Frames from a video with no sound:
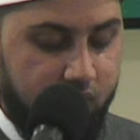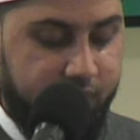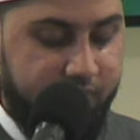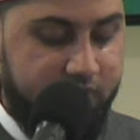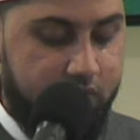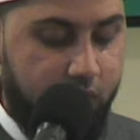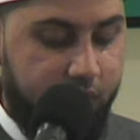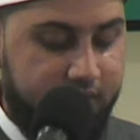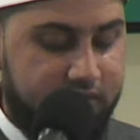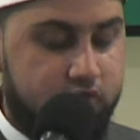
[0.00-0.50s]
be
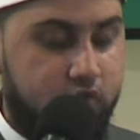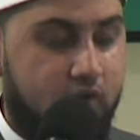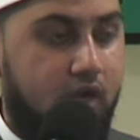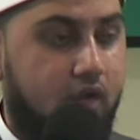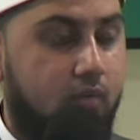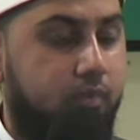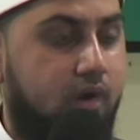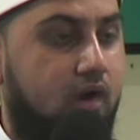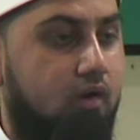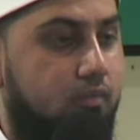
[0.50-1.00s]
doing to
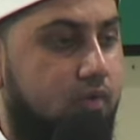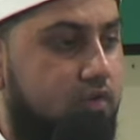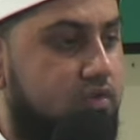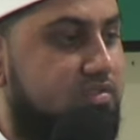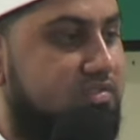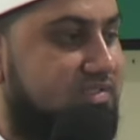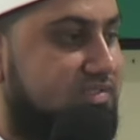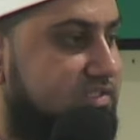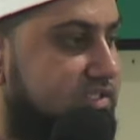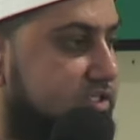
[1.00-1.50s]
help our
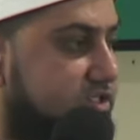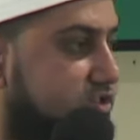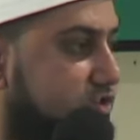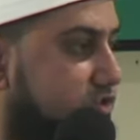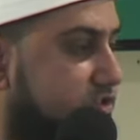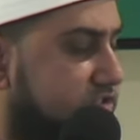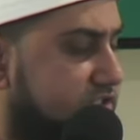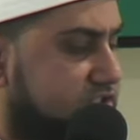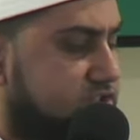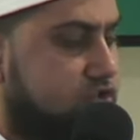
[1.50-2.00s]
brothers and
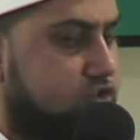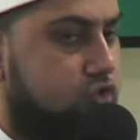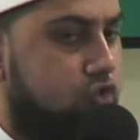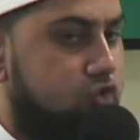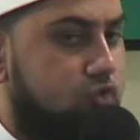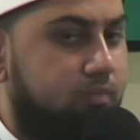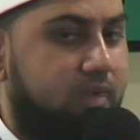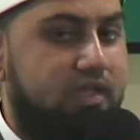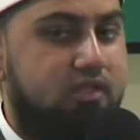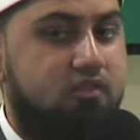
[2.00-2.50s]
sisters? There's two
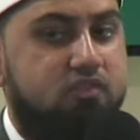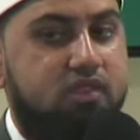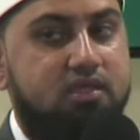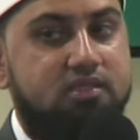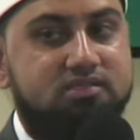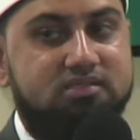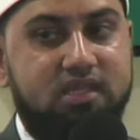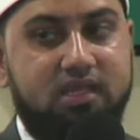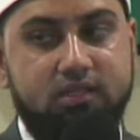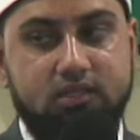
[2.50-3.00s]
main things
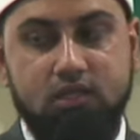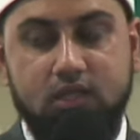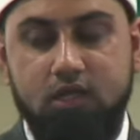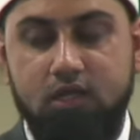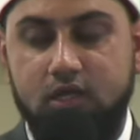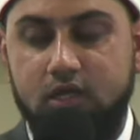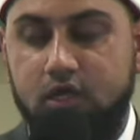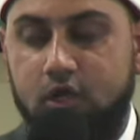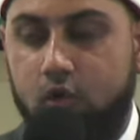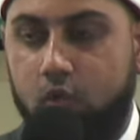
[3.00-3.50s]
that
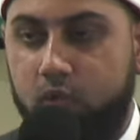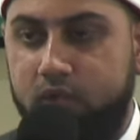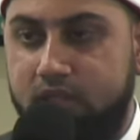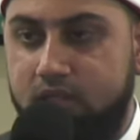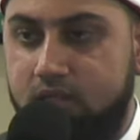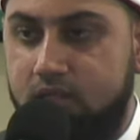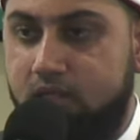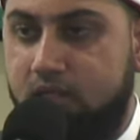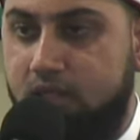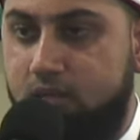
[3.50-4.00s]

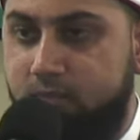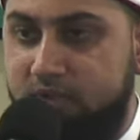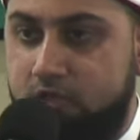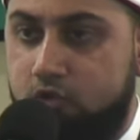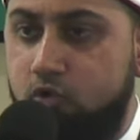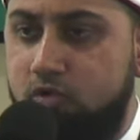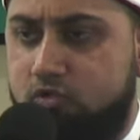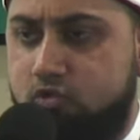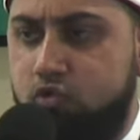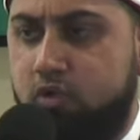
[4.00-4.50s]
we can be
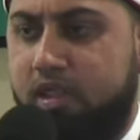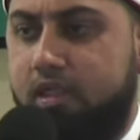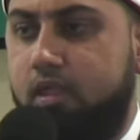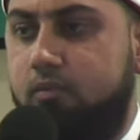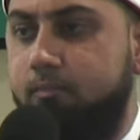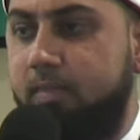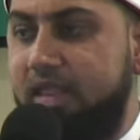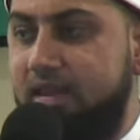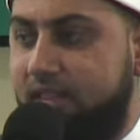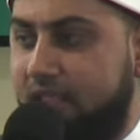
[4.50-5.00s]
doing, two
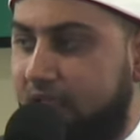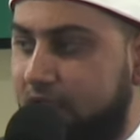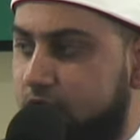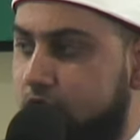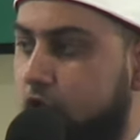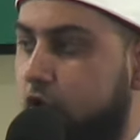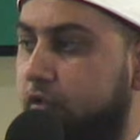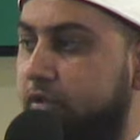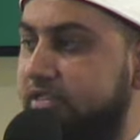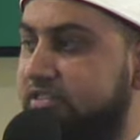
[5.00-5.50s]
main
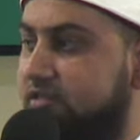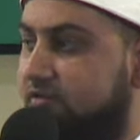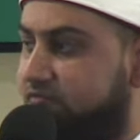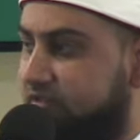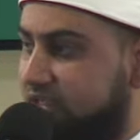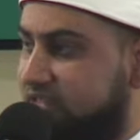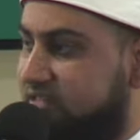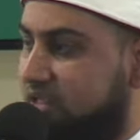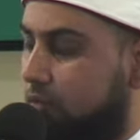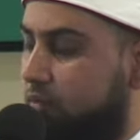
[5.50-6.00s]
categories of
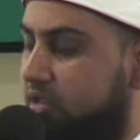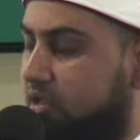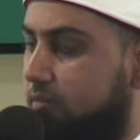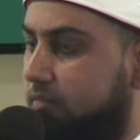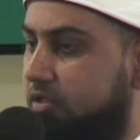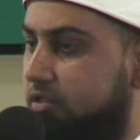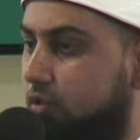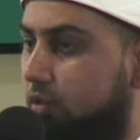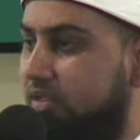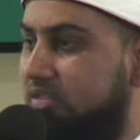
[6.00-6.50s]
things that we can be
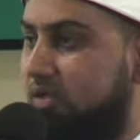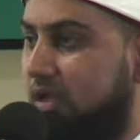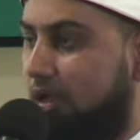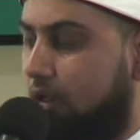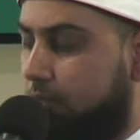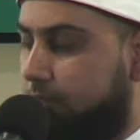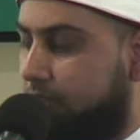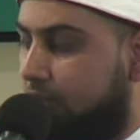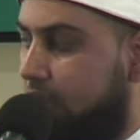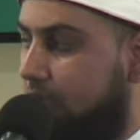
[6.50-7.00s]
doing to
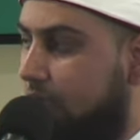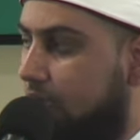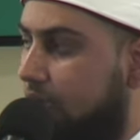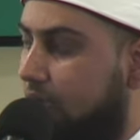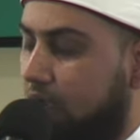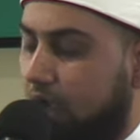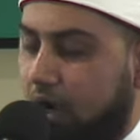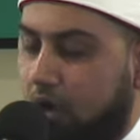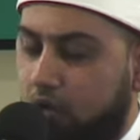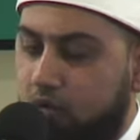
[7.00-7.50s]
help
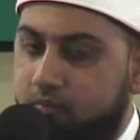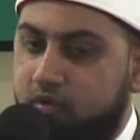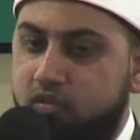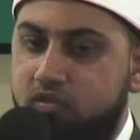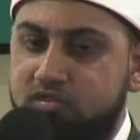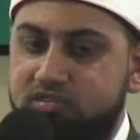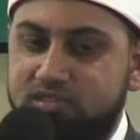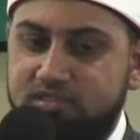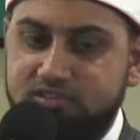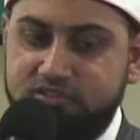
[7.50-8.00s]
our
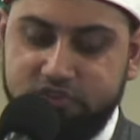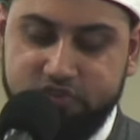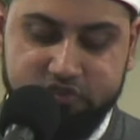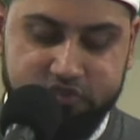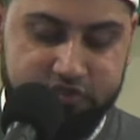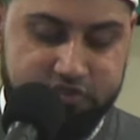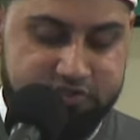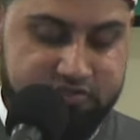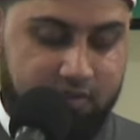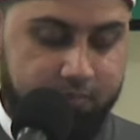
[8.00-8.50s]
brothers and
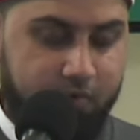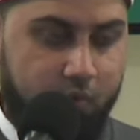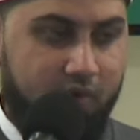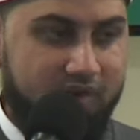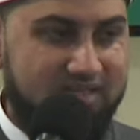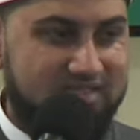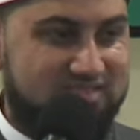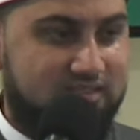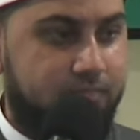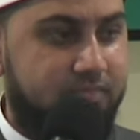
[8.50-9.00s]
sisters. Number one
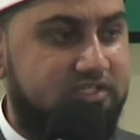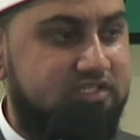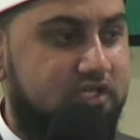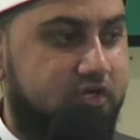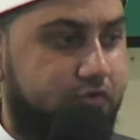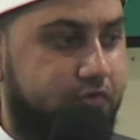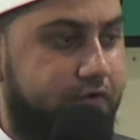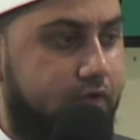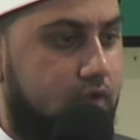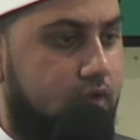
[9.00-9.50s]
is the
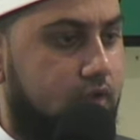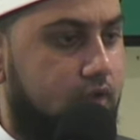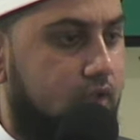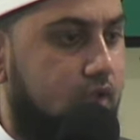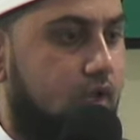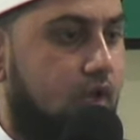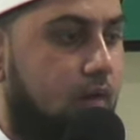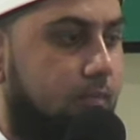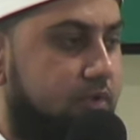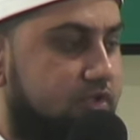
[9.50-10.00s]
material,
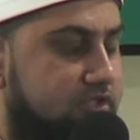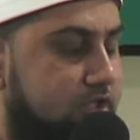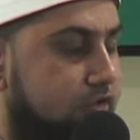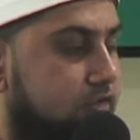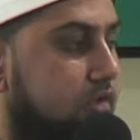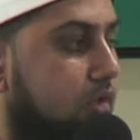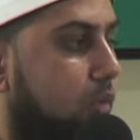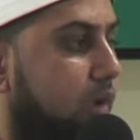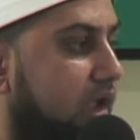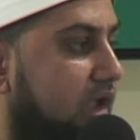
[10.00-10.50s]

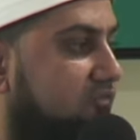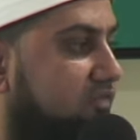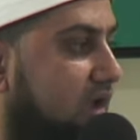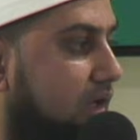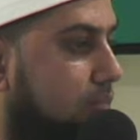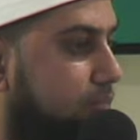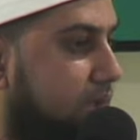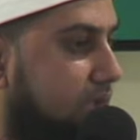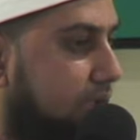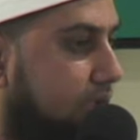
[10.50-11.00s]
material way of
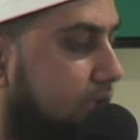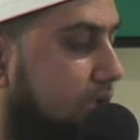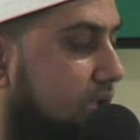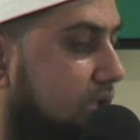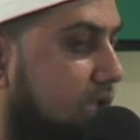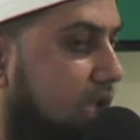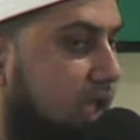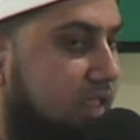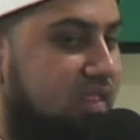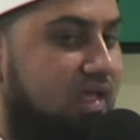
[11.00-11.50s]
helping,
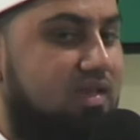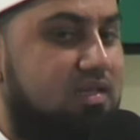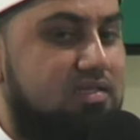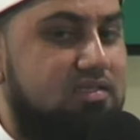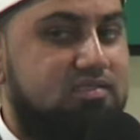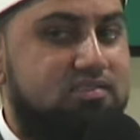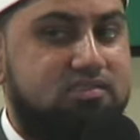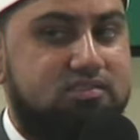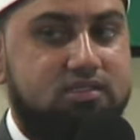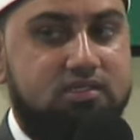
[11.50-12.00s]
and that is